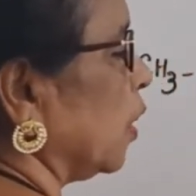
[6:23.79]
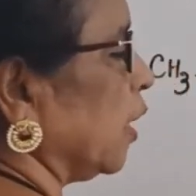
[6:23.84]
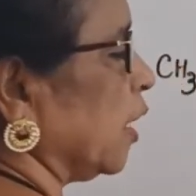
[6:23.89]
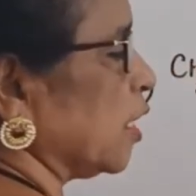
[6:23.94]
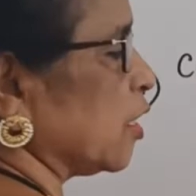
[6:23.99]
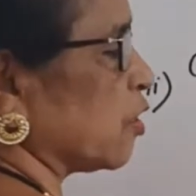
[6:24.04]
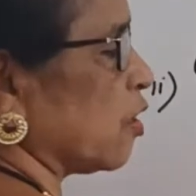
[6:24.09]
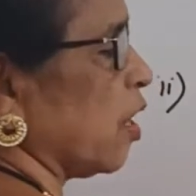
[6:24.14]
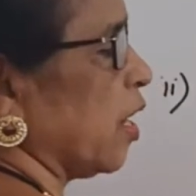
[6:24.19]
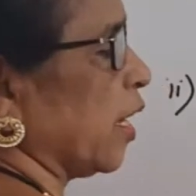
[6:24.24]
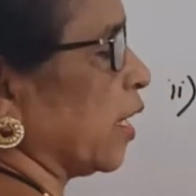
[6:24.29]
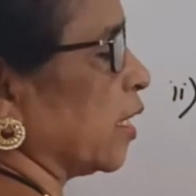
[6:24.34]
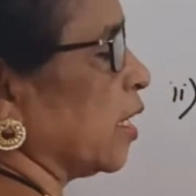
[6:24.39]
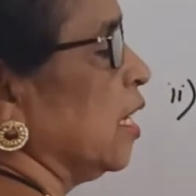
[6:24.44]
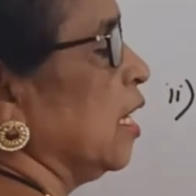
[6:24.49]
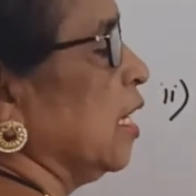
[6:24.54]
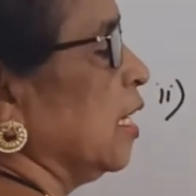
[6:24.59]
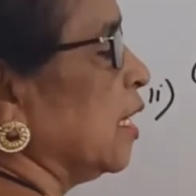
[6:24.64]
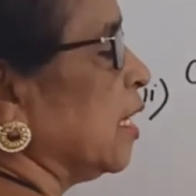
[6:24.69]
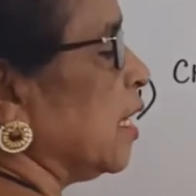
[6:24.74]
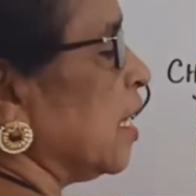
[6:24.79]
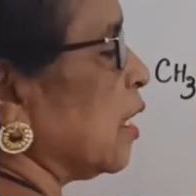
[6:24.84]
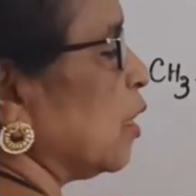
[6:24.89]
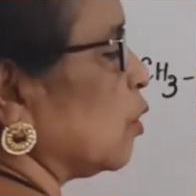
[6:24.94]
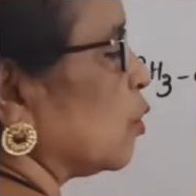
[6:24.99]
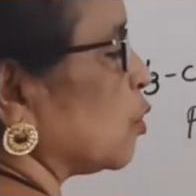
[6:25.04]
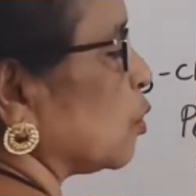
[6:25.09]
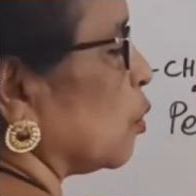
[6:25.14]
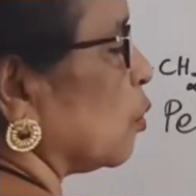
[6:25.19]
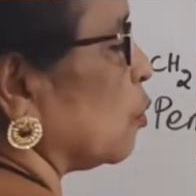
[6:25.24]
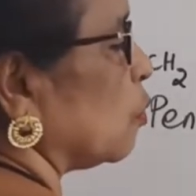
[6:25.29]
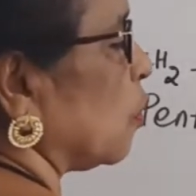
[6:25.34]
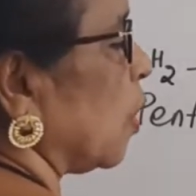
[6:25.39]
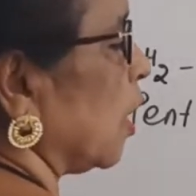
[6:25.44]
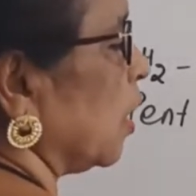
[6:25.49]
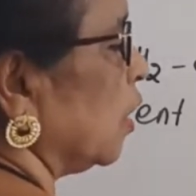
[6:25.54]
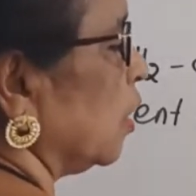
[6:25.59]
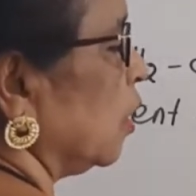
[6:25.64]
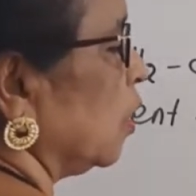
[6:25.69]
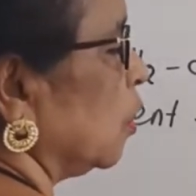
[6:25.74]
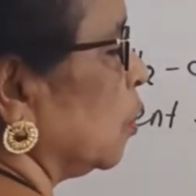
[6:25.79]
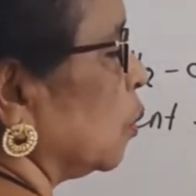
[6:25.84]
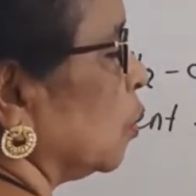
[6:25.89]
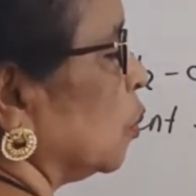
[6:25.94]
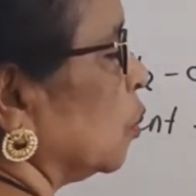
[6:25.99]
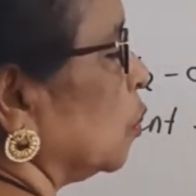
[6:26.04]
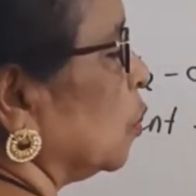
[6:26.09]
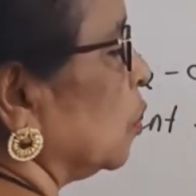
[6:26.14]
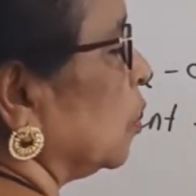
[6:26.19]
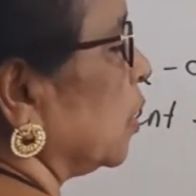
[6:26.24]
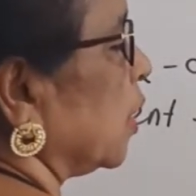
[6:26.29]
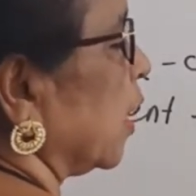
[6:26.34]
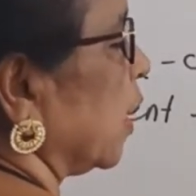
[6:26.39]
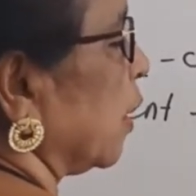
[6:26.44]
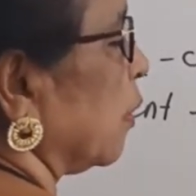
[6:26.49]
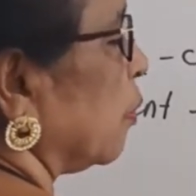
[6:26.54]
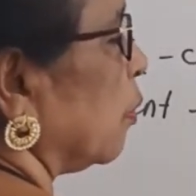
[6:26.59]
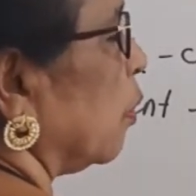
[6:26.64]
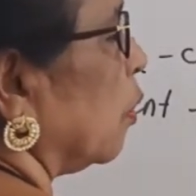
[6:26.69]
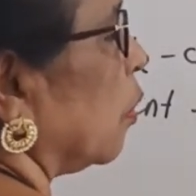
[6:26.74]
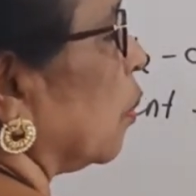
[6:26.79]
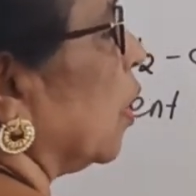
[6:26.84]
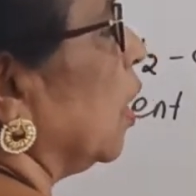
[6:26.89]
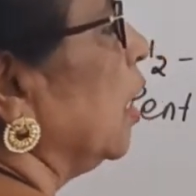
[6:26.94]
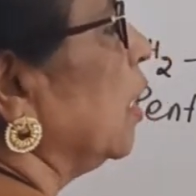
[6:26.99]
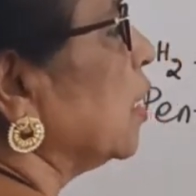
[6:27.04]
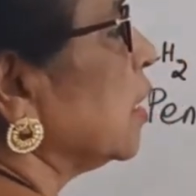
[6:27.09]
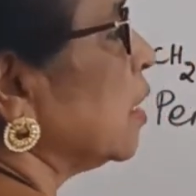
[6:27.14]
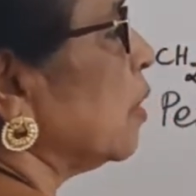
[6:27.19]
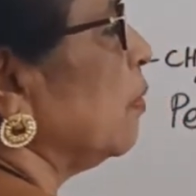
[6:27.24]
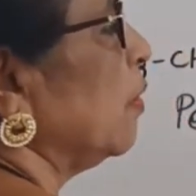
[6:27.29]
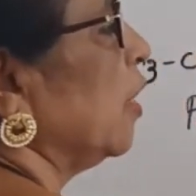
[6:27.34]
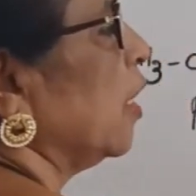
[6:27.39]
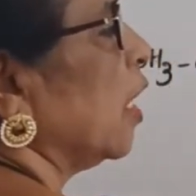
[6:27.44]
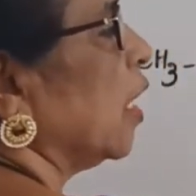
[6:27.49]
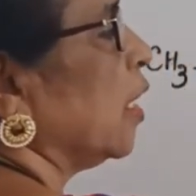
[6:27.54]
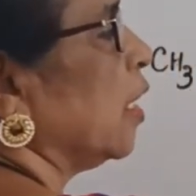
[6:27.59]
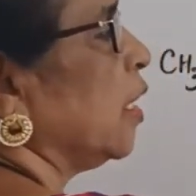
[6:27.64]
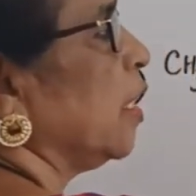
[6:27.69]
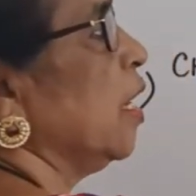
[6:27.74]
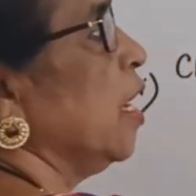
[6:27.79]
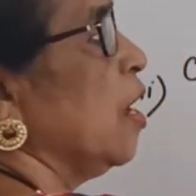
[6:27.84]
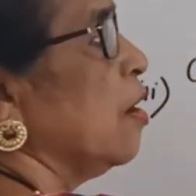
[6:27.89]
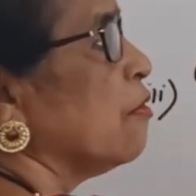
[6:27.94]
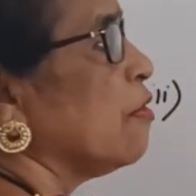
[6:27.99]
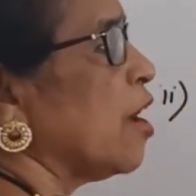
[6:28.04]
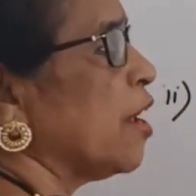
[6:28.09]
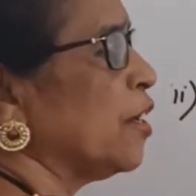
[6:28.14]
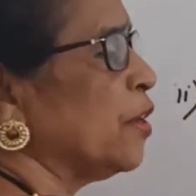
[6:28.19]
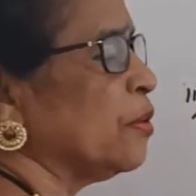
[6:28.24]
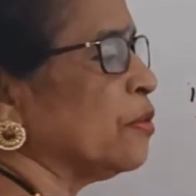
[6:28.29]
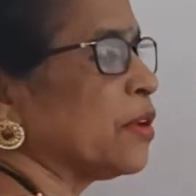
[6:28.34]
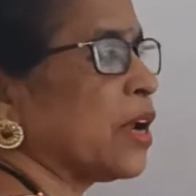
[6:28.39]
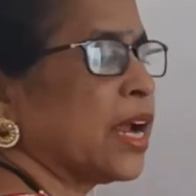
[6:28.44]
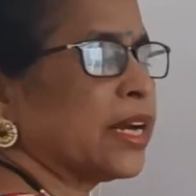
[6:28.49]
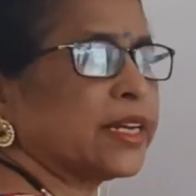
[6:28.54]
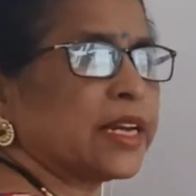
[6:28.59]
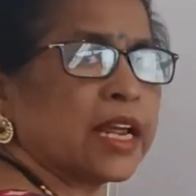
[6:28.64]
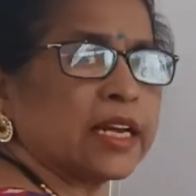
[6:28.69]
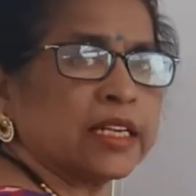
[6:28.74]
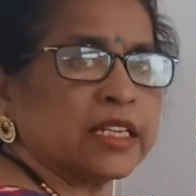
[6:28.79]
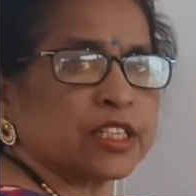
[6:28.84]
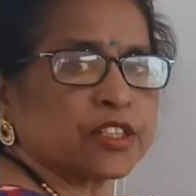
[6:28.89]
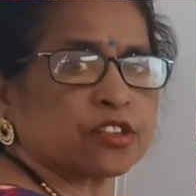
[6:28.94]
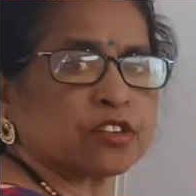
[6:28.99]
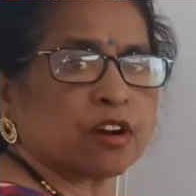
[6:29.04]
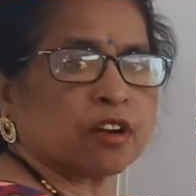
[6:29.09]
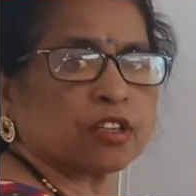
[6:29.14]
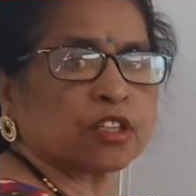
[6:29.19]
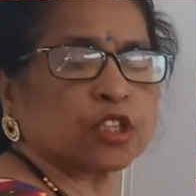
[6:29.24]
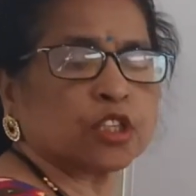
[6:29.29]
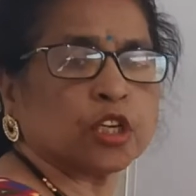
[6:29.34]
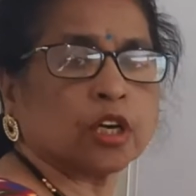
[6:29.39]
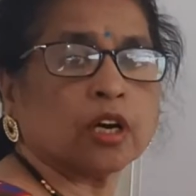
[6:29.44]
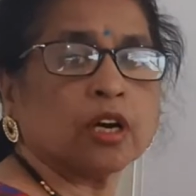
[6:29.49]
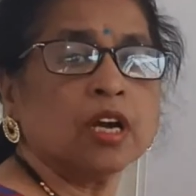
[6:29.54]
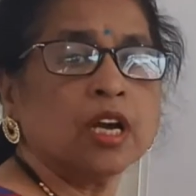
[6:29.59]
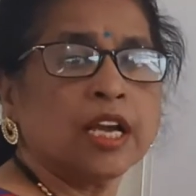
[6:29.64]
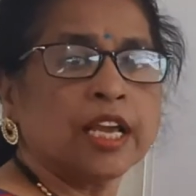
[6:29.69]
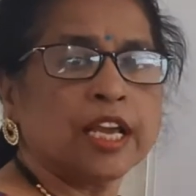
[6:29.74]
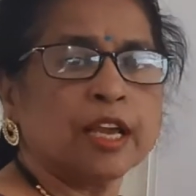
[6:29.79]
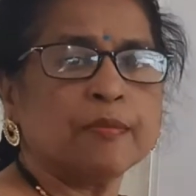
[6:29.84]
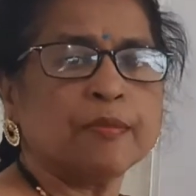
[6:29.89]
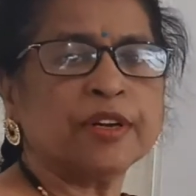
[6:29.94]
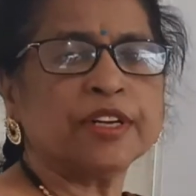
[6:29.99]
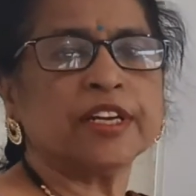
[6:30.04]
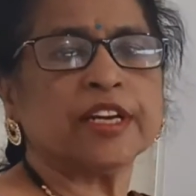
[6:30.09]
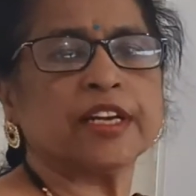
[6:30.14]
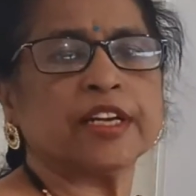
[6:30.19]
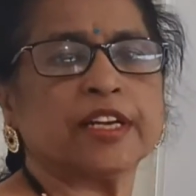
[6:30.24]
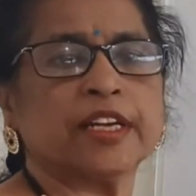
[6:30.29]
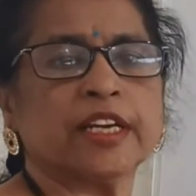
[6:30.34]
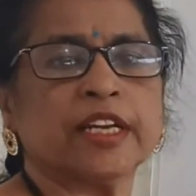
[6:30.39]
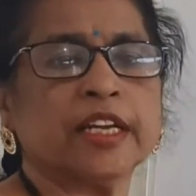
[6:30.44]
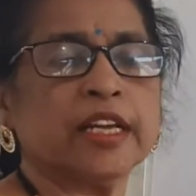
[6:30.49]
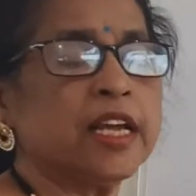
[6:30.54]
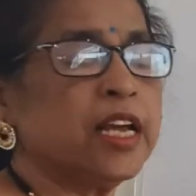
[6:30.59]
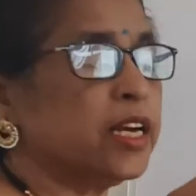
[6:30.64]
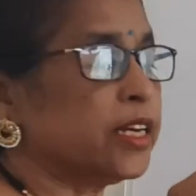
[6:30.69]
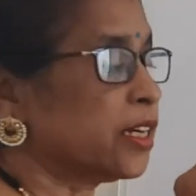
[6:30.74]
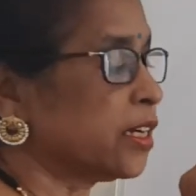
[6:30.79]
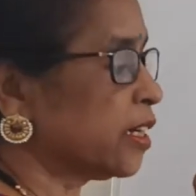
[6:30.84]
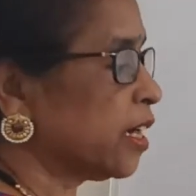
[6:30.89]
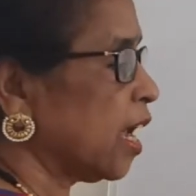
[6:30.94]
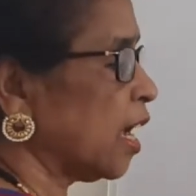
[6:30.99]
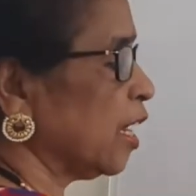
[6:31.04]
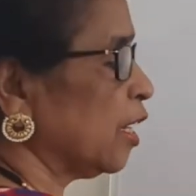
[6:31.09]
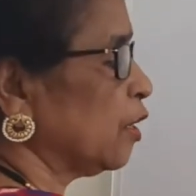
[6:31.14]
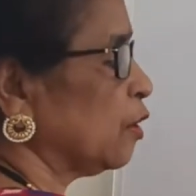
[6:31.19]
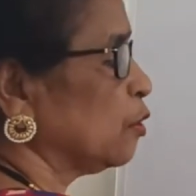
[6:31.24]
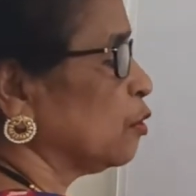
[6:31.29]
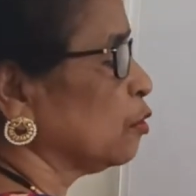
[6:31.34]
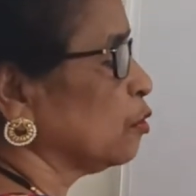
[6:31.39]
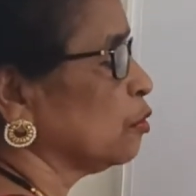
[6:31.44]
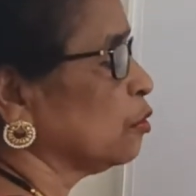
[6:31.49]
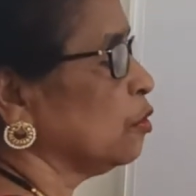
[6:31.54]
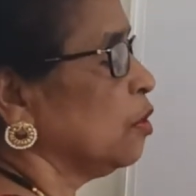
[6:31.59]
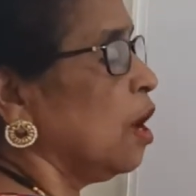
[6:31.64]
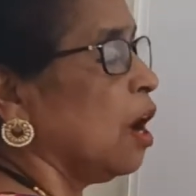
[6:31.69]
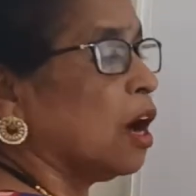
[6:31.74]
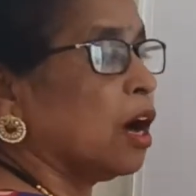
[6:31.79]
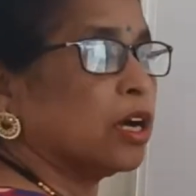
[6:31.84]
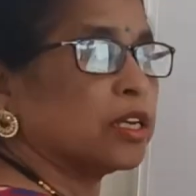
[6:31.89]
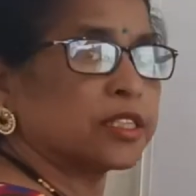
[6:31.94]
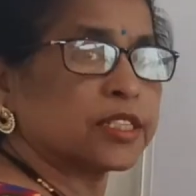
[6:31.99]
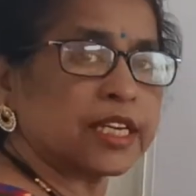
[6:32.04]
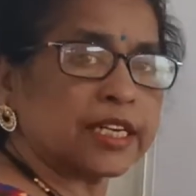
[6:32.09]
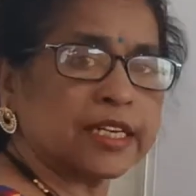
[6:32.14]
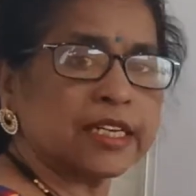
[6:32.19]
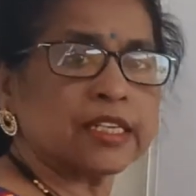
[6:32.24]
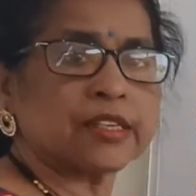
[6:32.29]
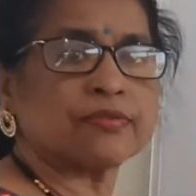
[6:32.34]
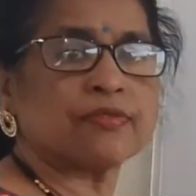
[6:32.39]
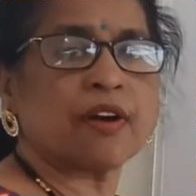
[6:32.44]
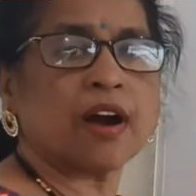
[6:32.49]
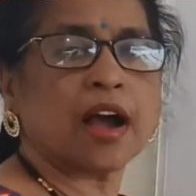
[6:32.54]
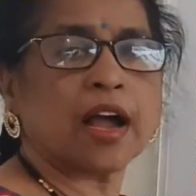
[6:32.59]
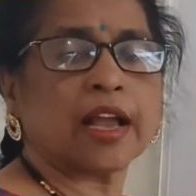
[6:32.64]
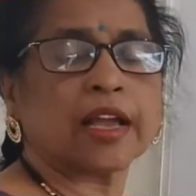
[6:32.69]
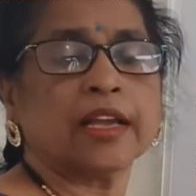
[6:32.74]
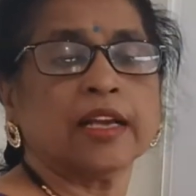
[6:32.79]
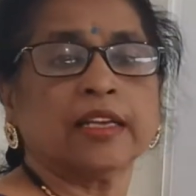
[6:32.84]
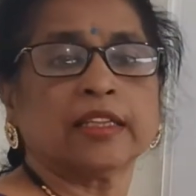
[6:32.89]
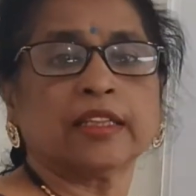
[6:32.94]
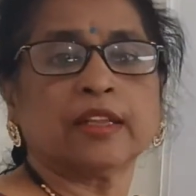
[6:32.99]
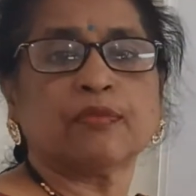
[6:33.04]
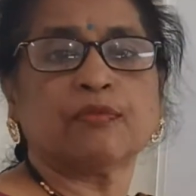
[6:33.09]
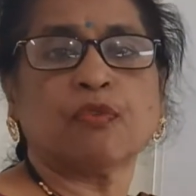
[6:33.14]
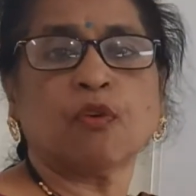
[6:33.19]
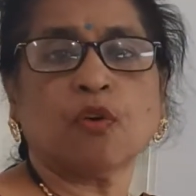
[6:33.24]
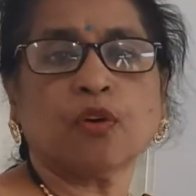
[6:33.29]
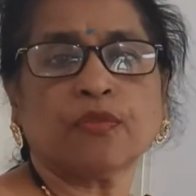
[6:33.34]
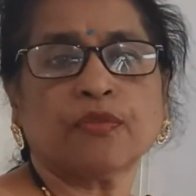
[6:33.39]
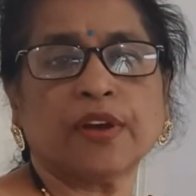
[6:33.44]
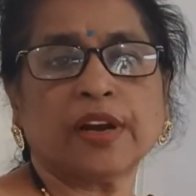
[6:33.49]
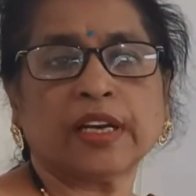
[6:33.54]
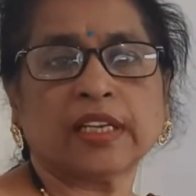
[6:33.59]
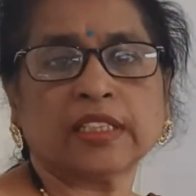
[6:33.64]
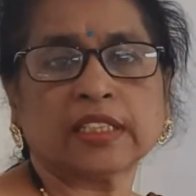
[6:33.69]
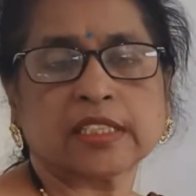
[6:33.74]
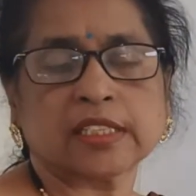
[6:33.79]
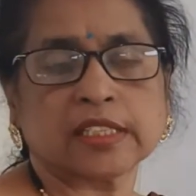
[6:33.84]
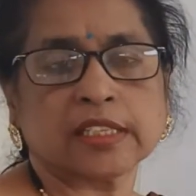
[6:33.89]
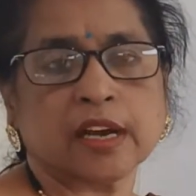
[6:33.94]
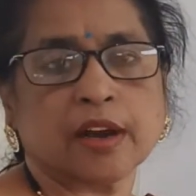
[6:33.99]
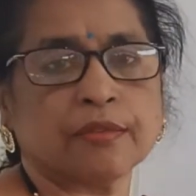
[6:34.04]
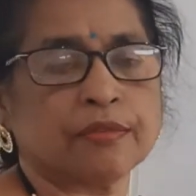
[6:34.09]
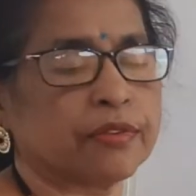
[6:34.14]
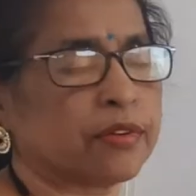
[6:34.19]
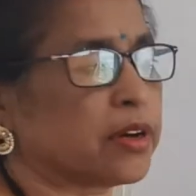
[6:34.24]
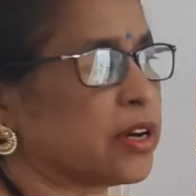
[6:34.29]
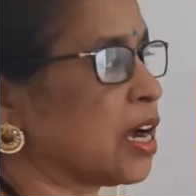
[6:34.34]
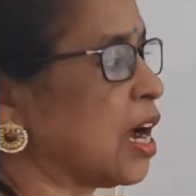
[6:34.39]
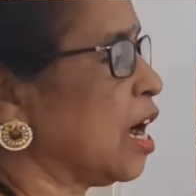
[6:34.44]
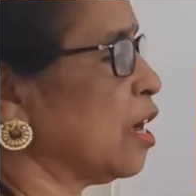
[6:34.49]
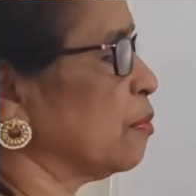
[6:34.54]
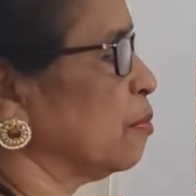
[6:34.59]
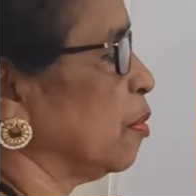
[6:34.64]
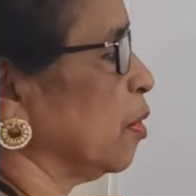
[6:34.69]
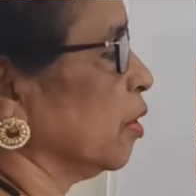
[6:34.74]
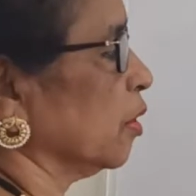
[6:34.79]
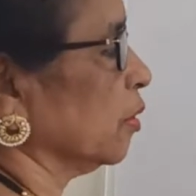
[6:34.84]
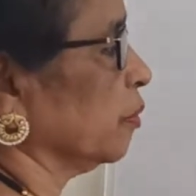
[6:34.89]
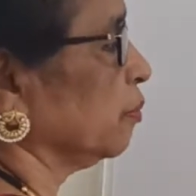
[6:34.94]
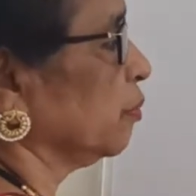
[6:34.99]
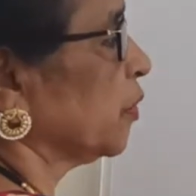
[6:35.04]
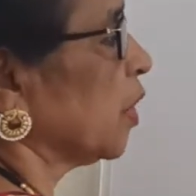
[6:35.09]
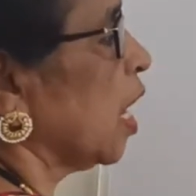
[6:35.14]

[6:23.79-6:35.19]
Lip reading: It is correct. Here also 1, 2, 3, 4. Similarly, when you write any structure, immediately try to satisfy the 4 valency of carbon.